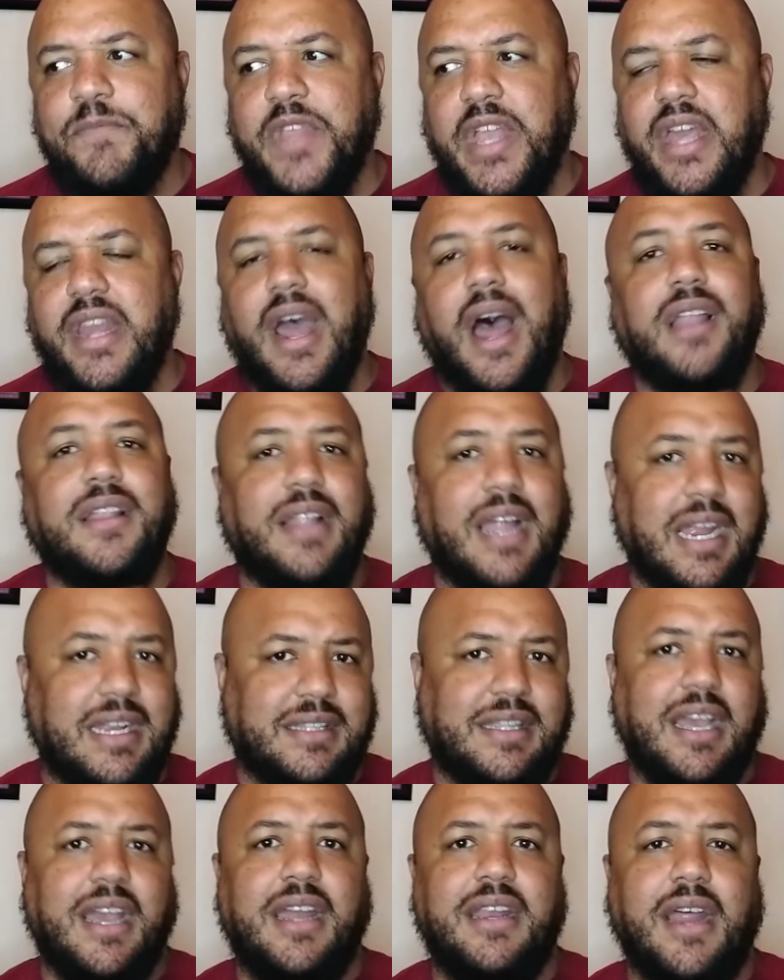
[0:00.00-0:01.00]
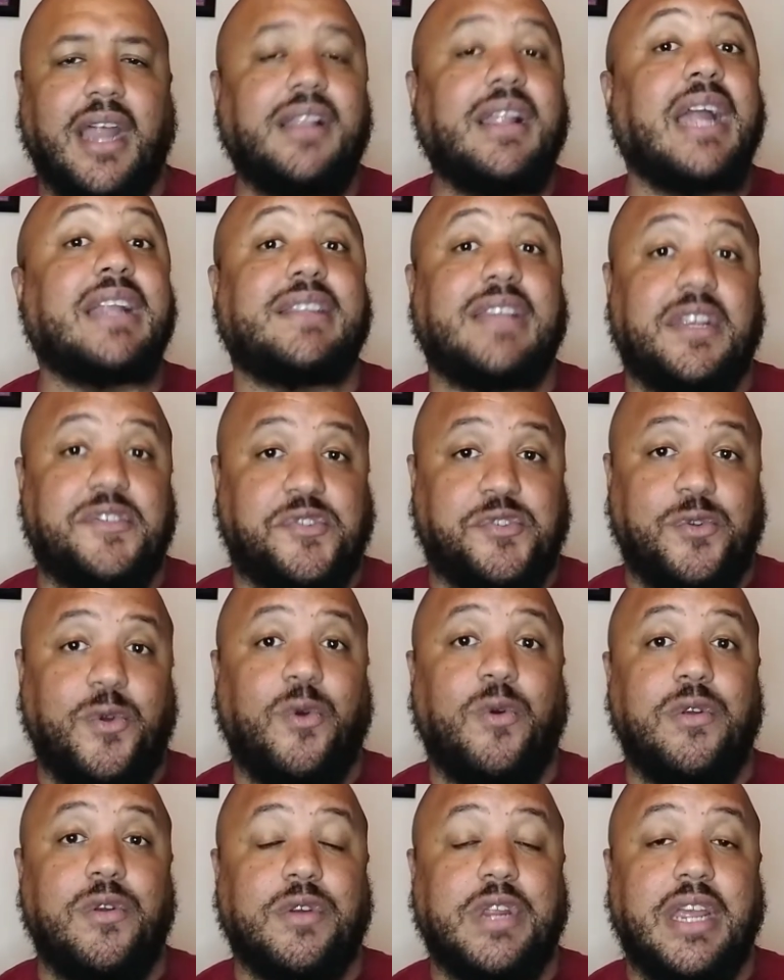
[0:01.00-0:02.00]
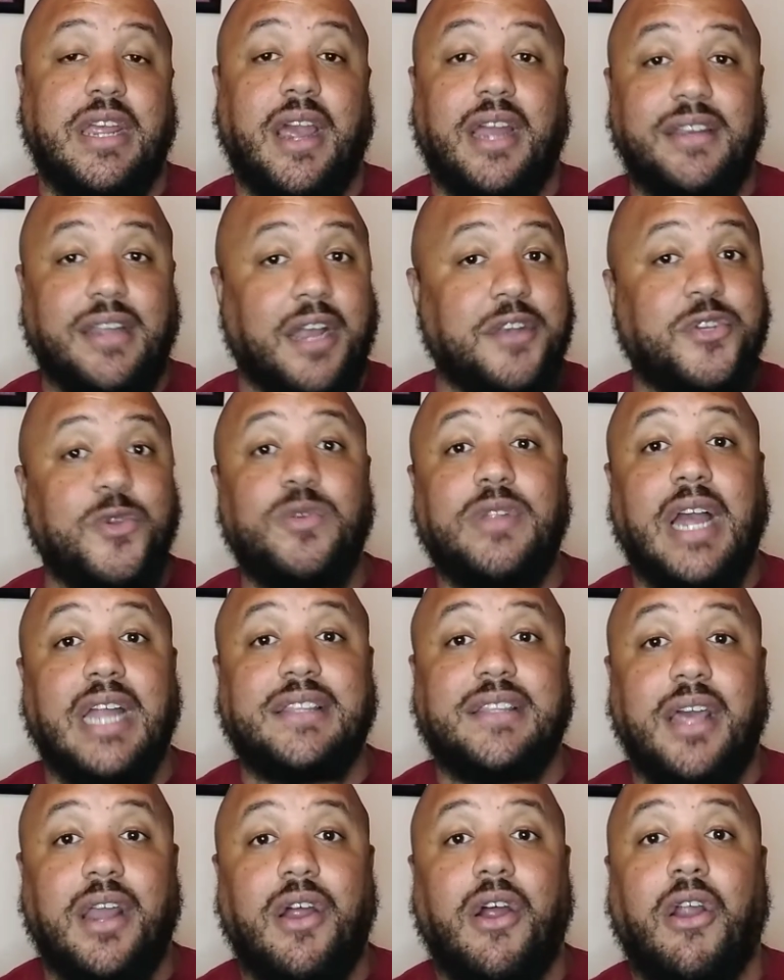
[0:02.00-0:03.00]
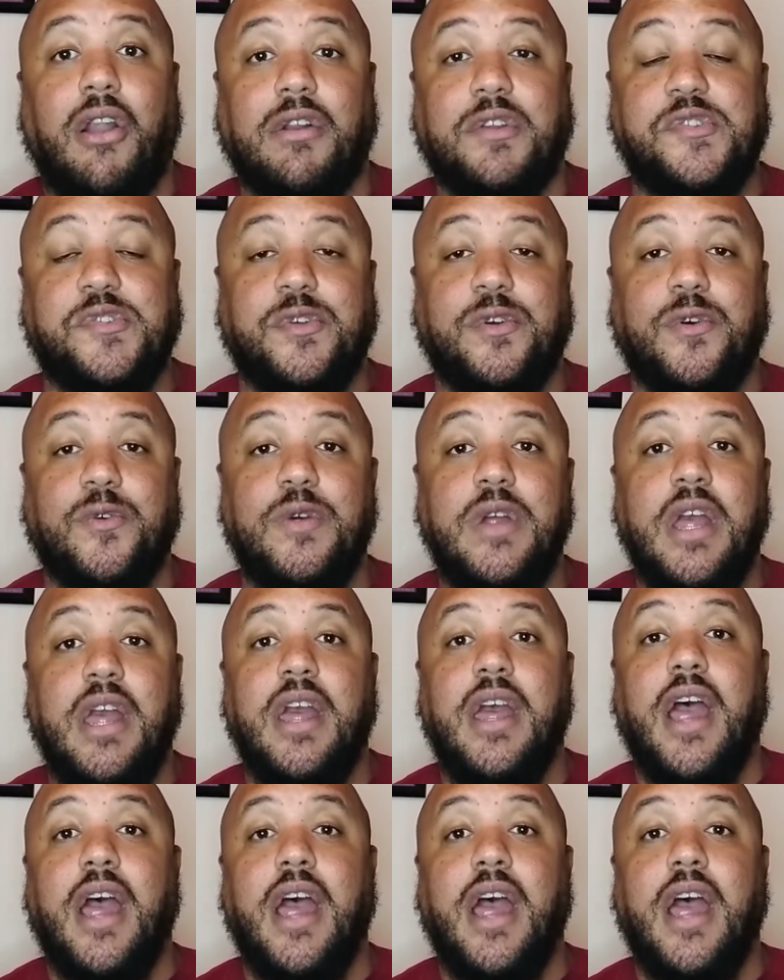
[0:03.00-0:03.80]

And I like that. I like that story. Okay. I, I do like that arc. So